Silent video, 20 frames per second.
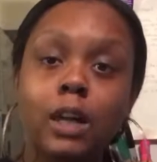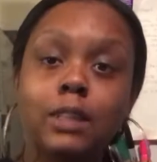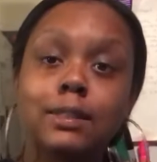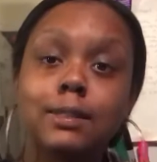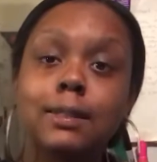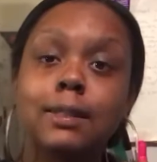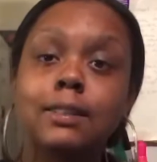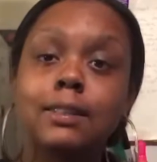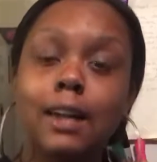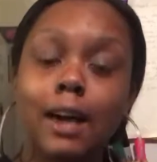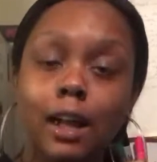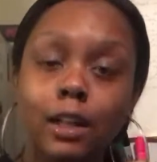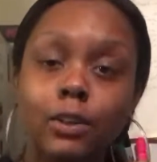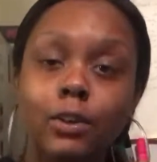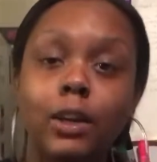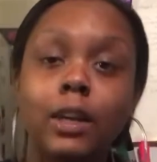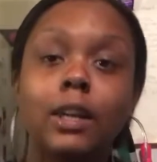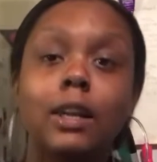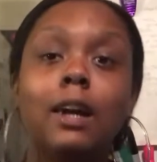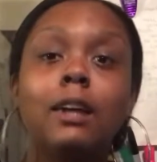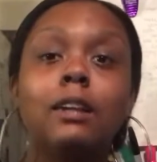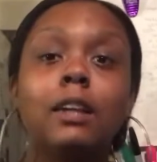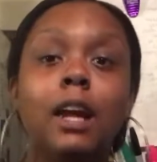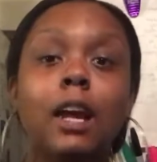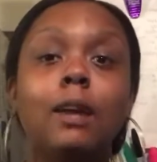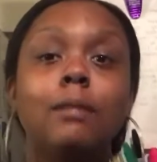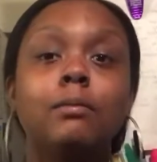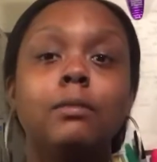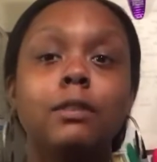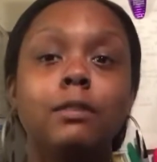I said $1 and I
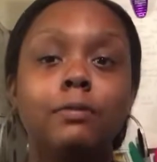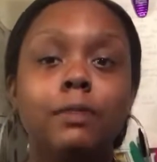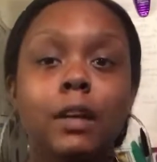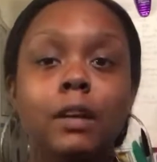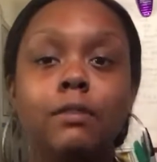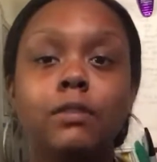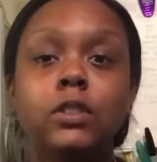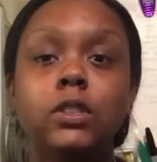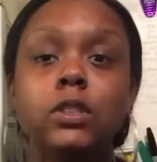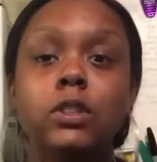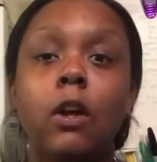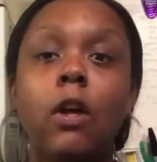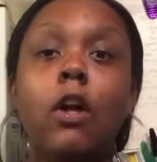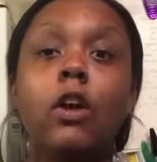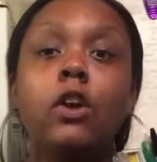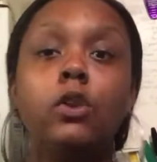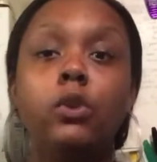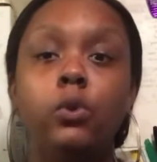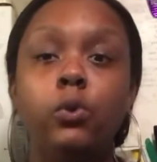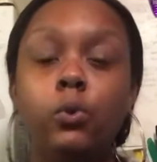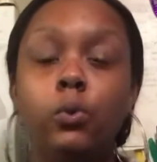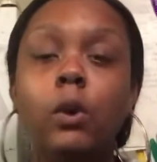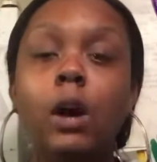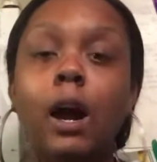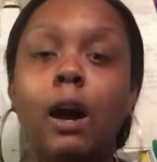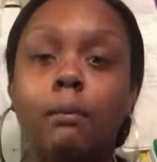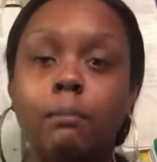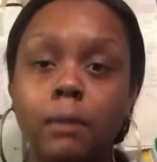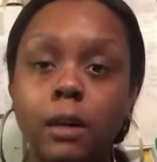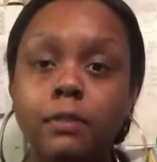named the flavors. You
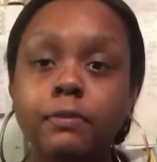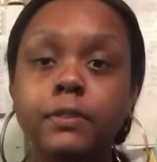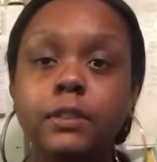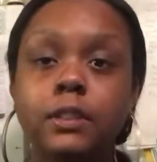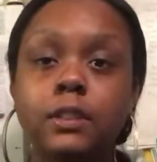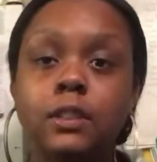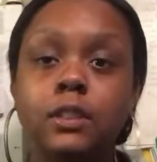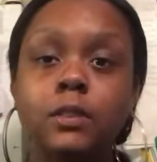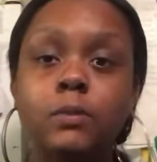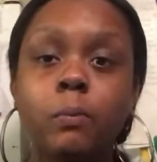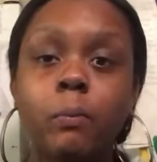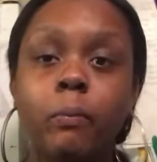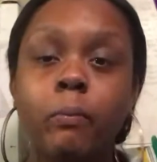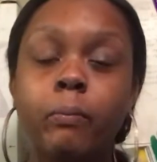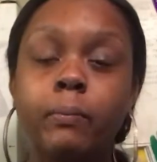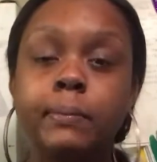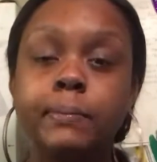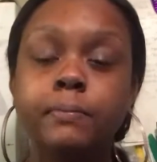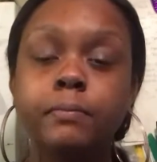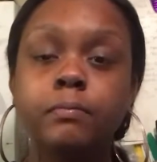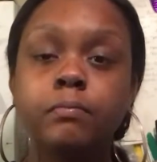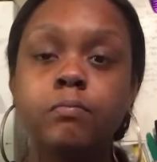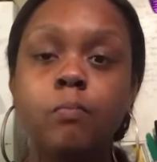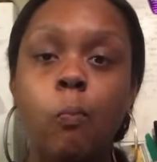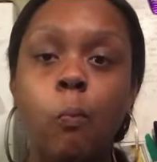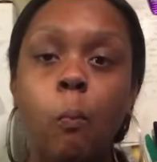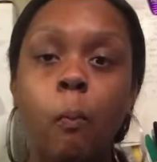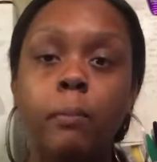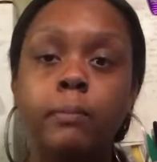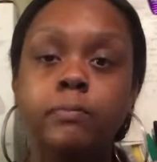got muffins?
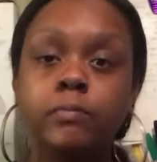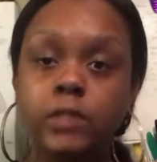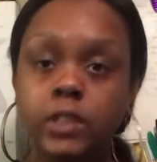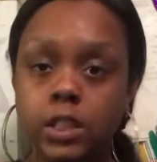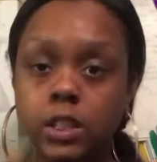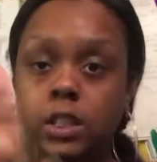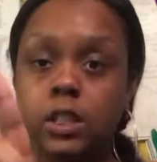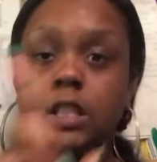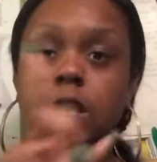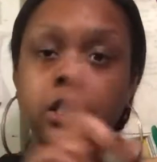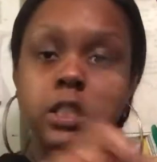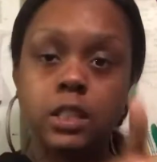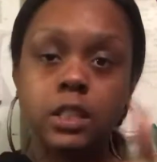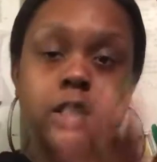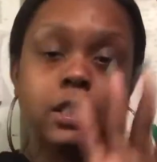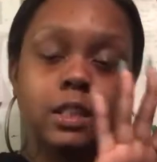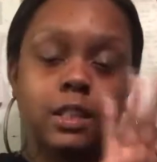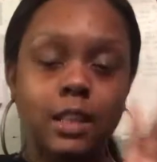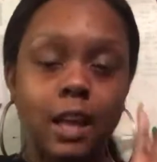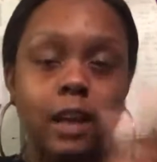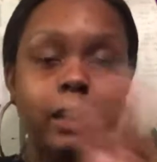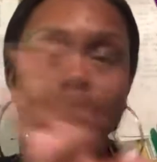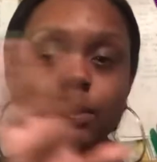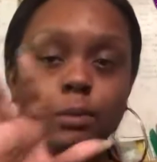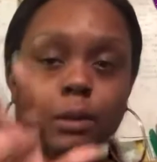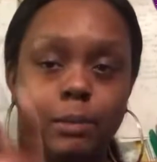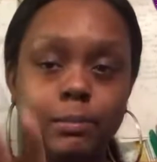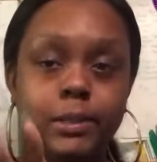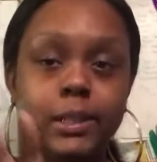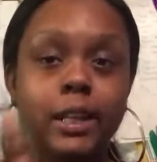This is exactly
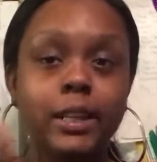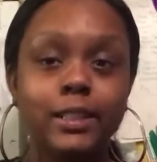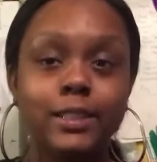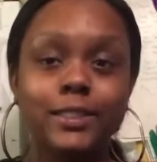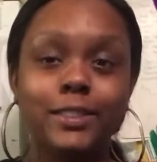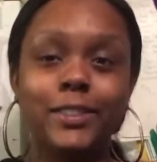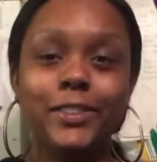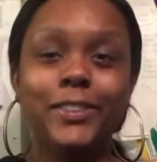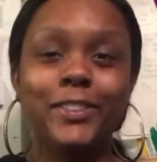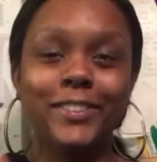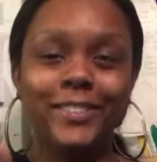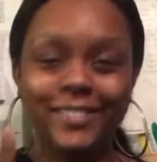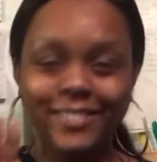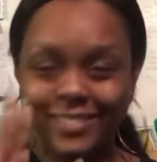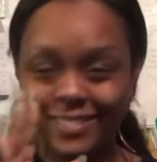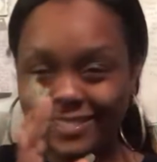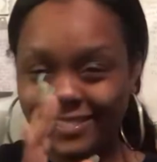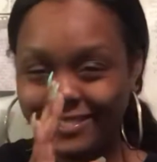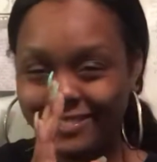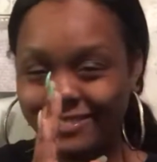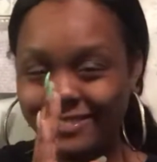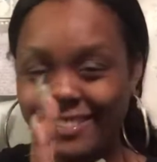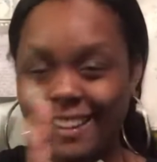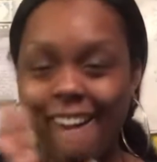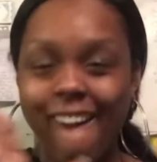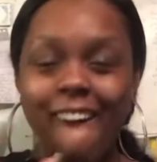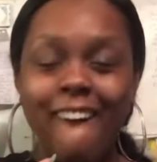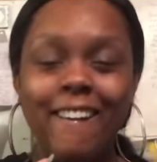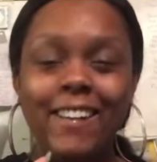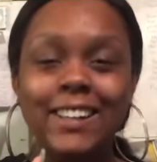what I'm saying to you.
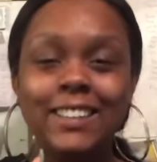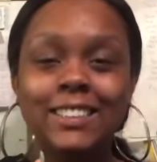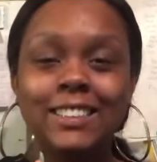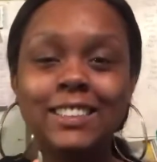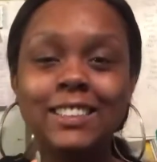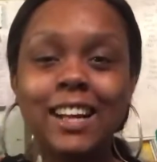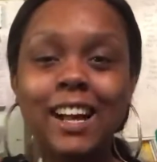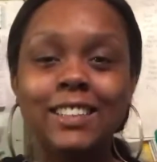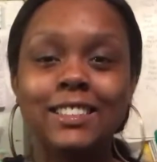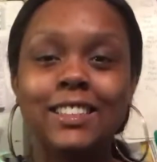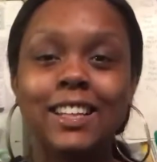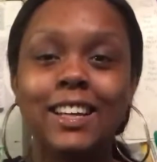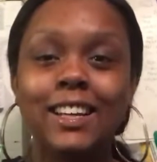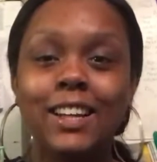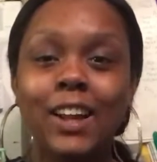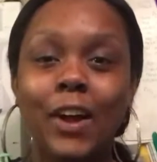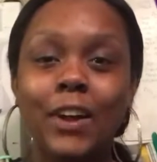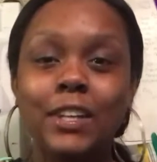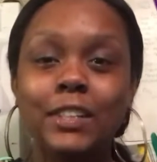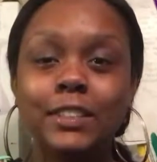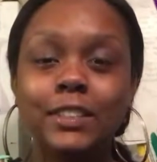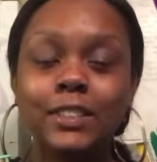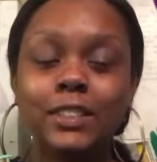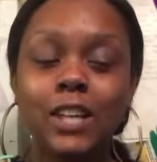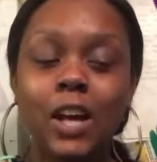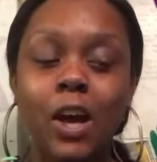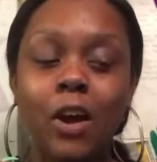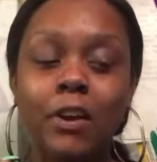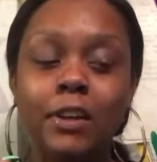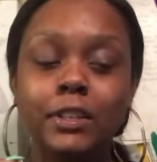Said,
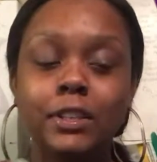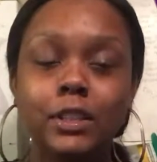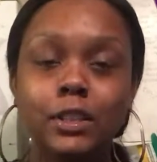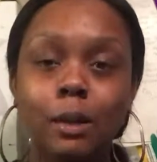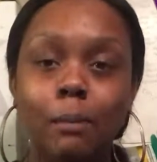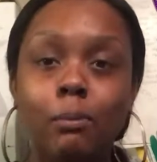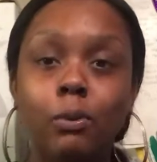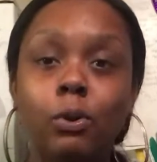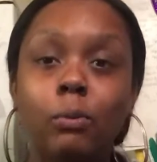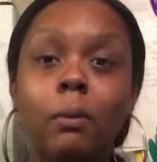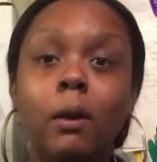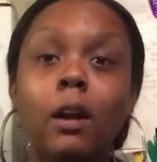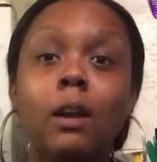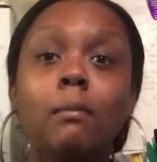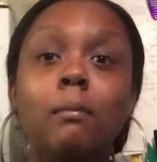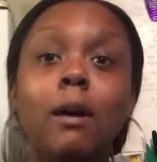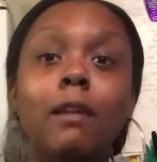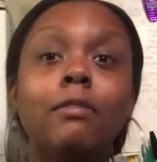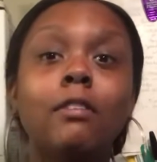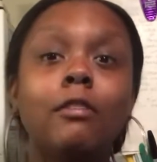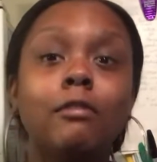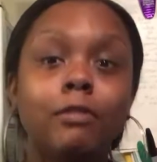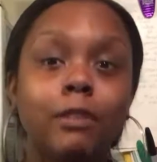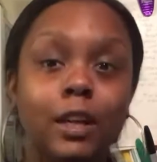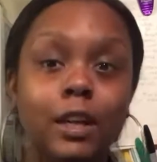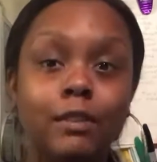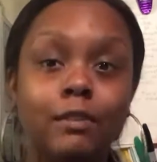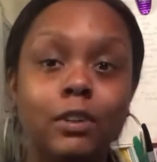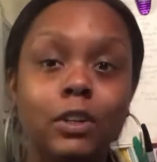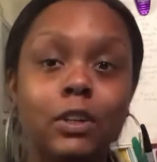the blueberry muffin
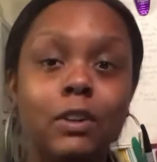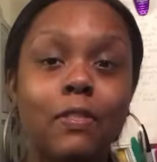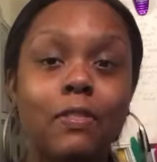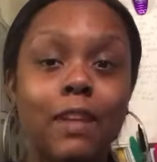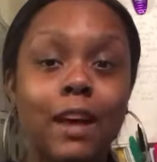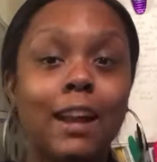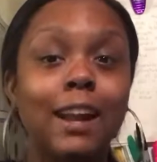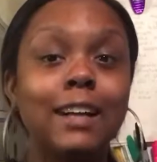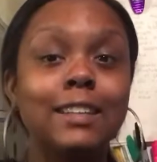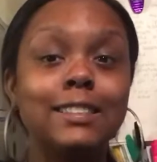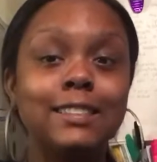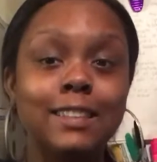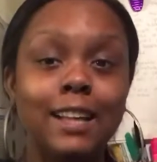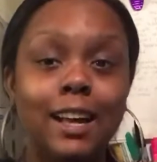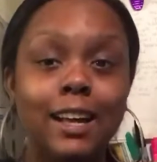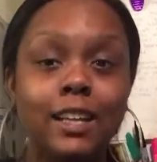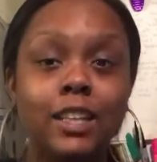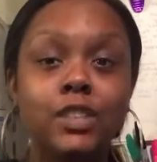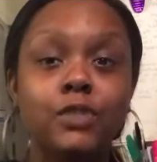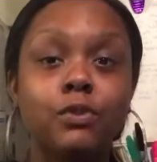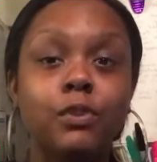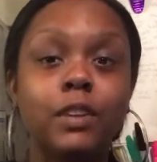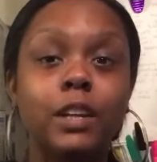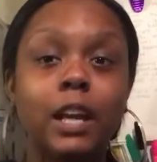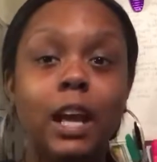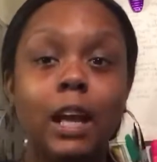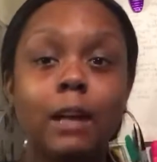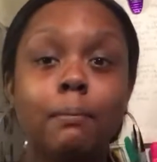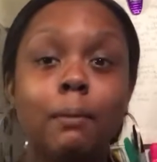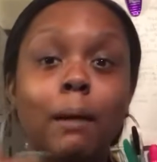flavor that I said is for the
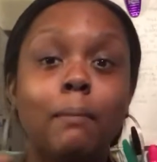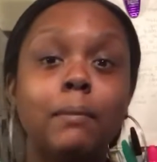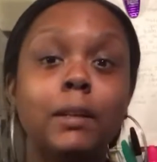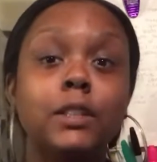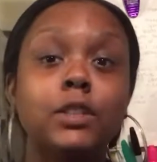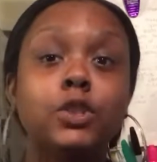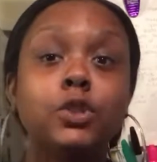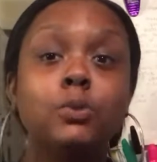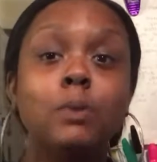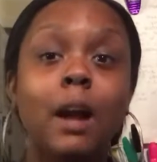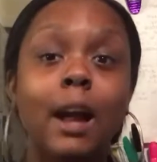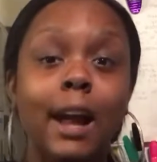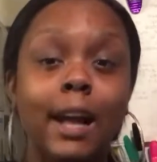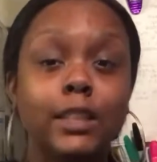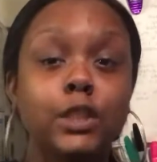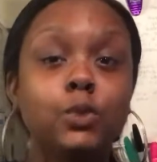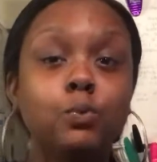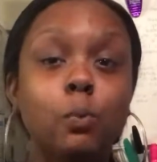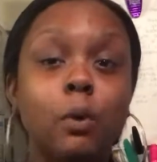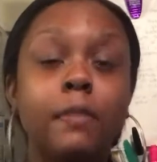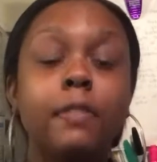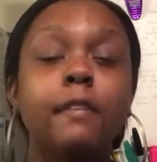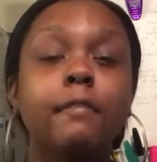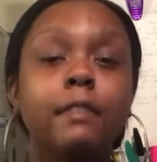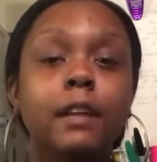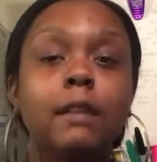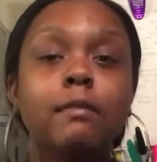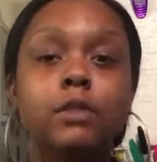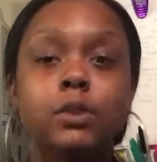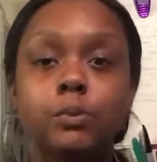cake pop that you asked what the
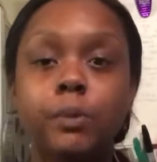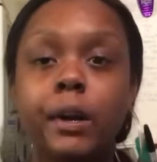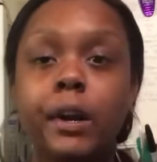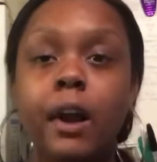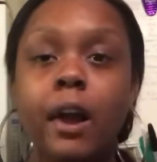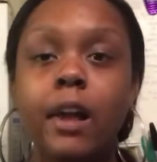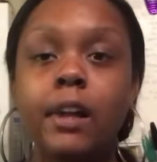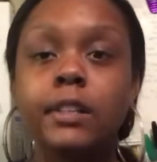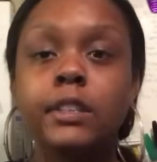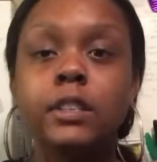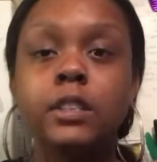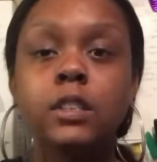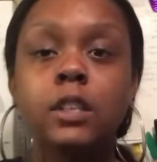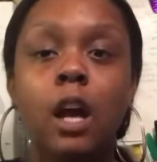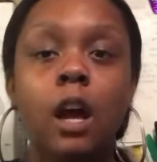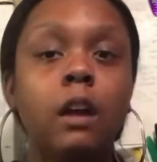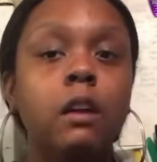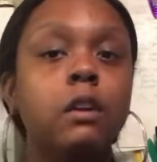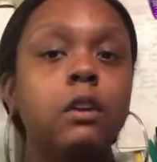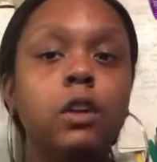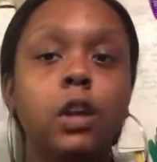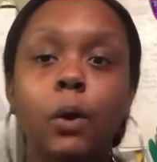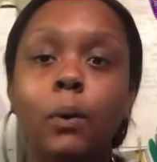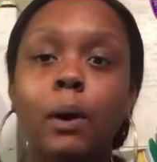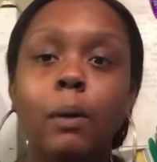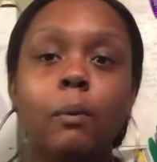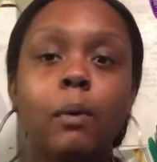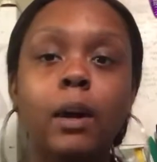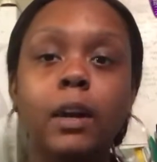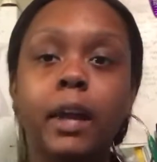flavors were. No,
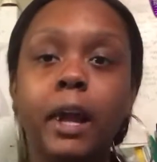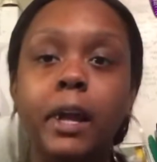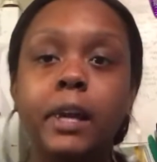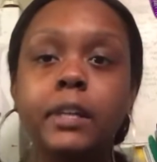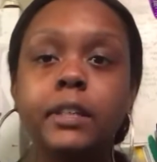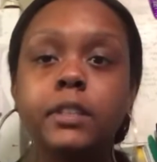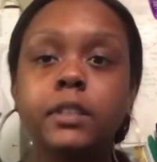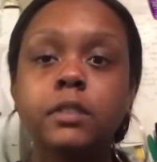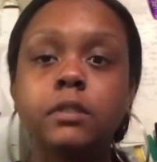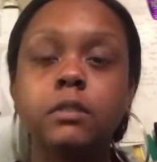I want cake.